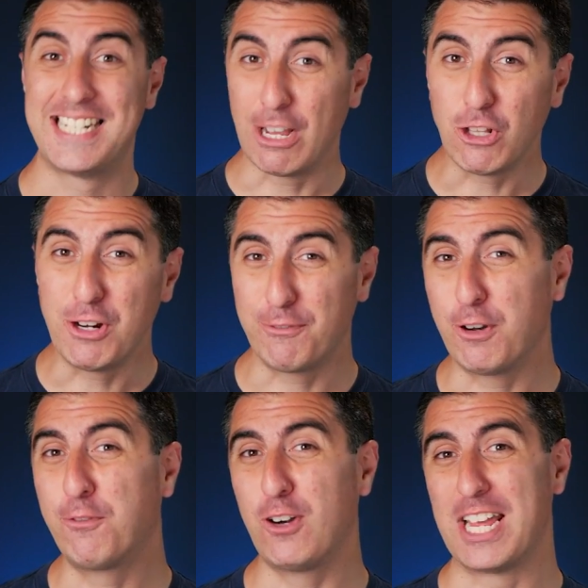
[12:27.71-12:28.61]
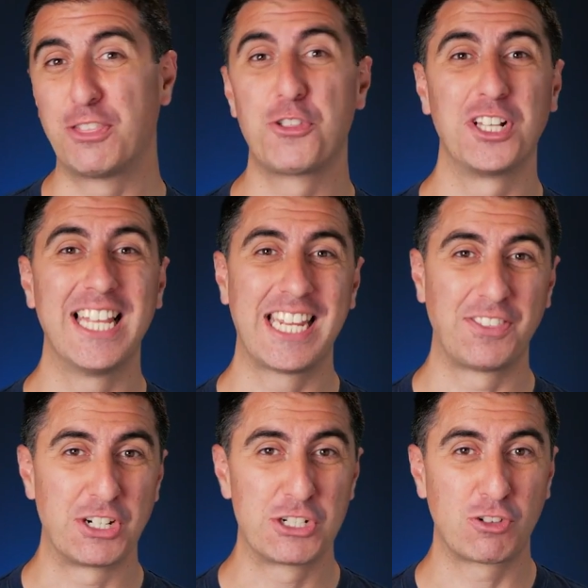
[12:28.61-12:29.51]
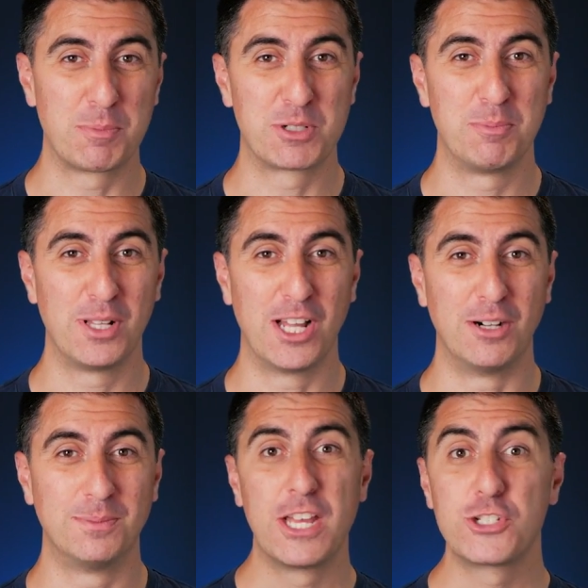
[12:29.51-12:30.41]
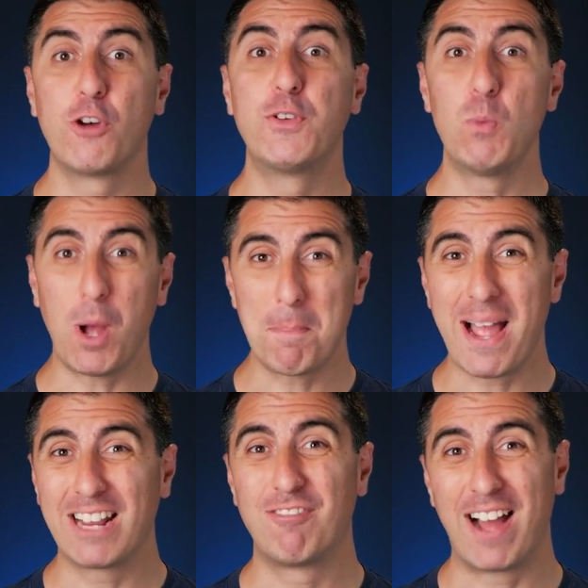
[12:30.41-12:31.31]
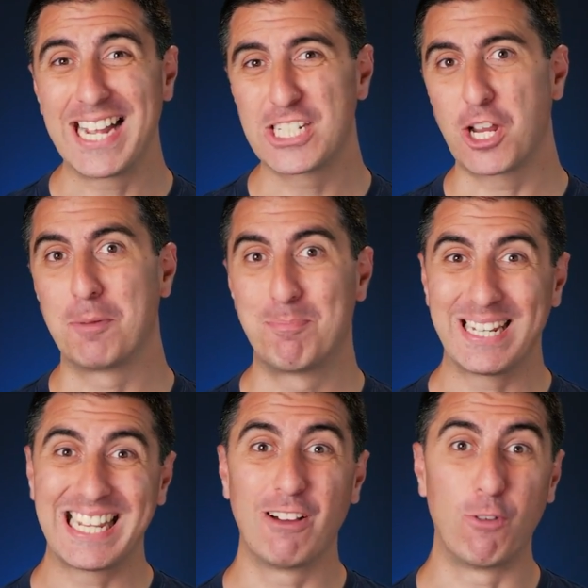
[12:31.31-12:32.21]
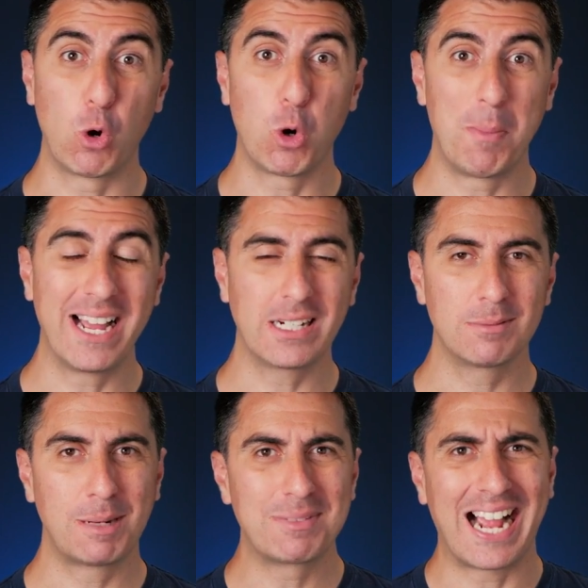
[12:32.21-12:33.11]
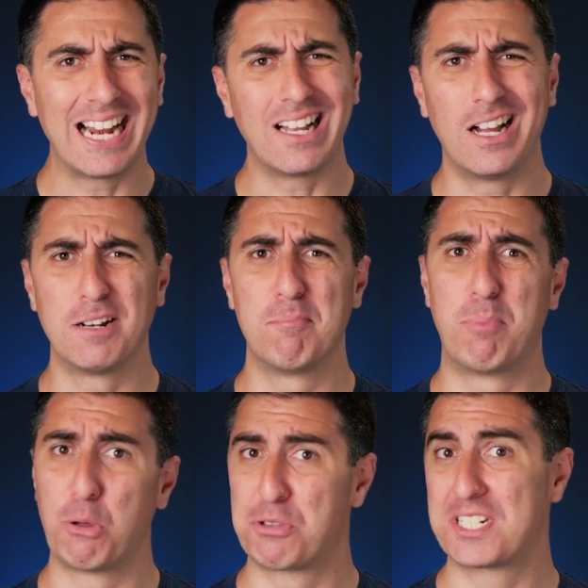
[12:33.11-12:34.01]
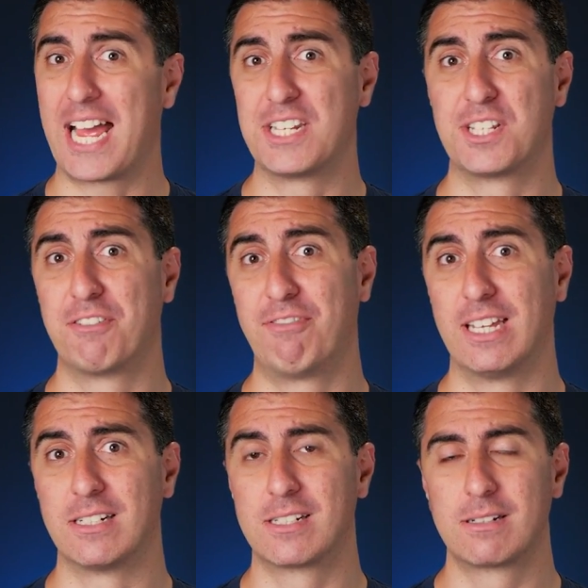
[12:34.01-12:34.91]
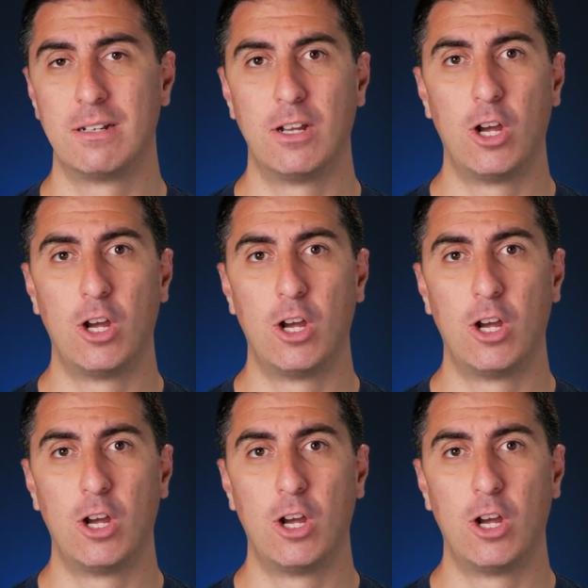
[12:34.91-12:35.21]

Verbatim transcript: Download it for free through the link in the description below. So if you want my advice on picking a vocal mic, I'm kinda on both sides of the fence.